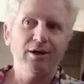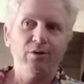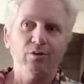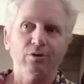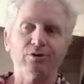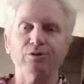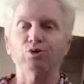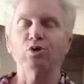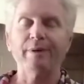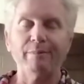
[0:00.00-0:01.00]
because I was talking
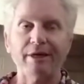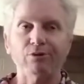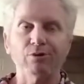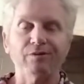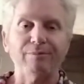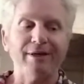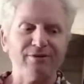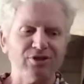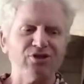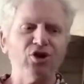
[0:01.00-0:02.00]
about making riveted maille. He
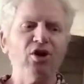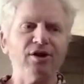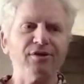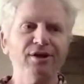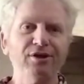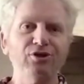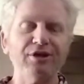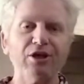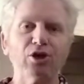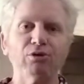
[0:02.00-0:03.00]
says, "Oh, you can
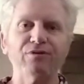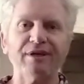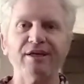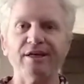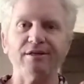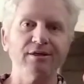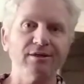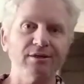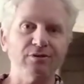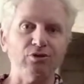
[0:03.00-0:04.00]
go off and get
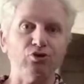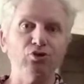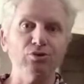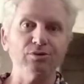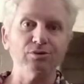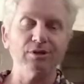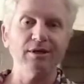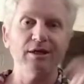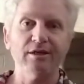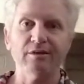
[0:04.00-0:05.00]
the tools
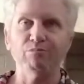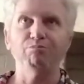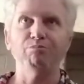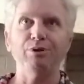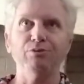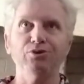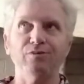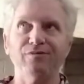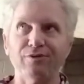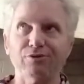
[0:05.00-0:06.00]
in Belgium
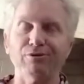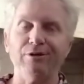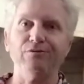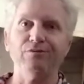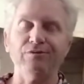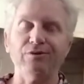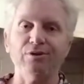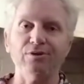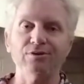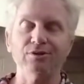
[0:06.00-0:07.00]
for
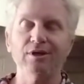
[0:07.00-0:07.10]
$350."